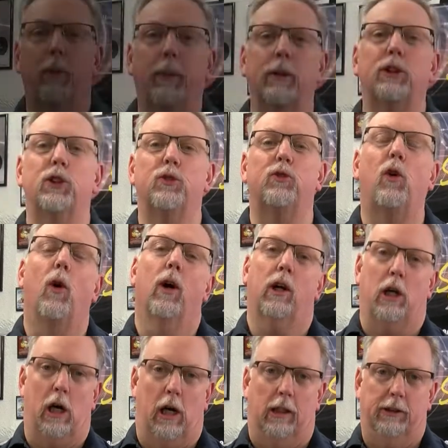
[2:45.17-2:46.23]
he purchased four
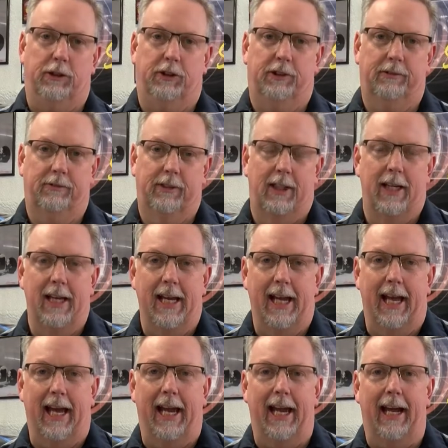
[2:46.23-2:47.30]
cars.
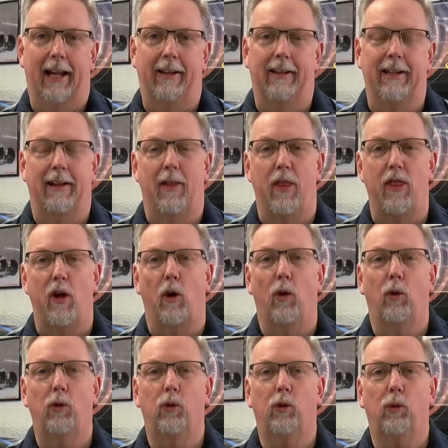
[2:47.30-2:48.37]
And
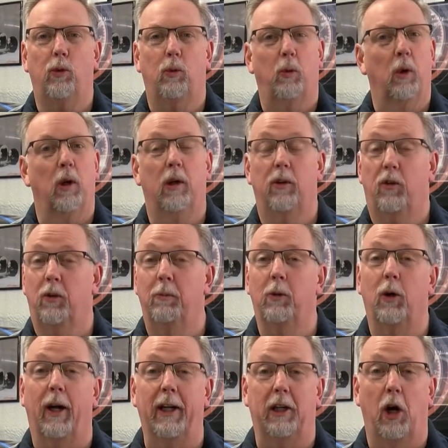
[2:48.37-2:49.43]
those were some
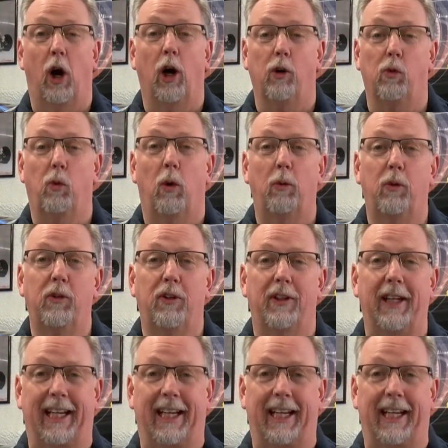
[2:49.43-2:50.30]
great cars. One was a